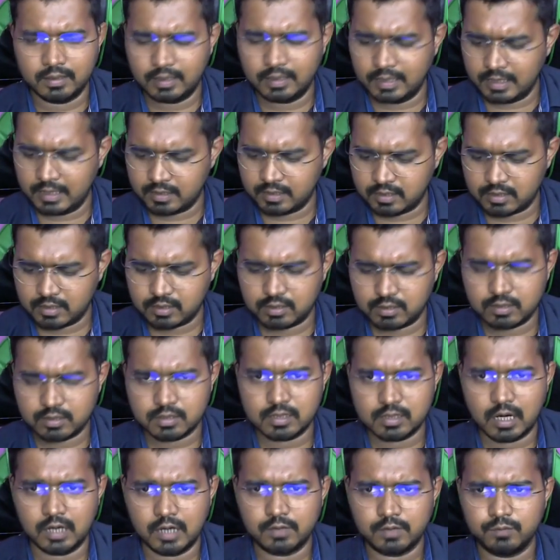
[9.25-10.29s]
let's
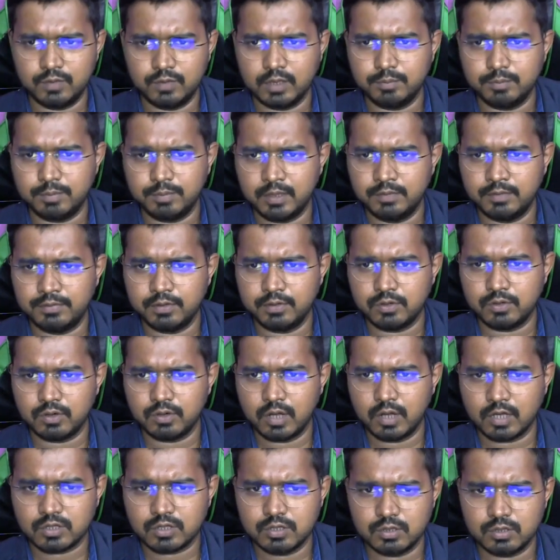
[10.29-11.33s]
start with a brief
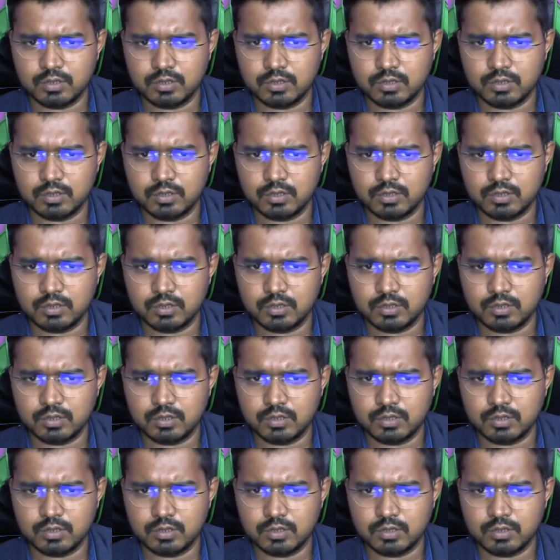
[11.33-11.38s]
introduction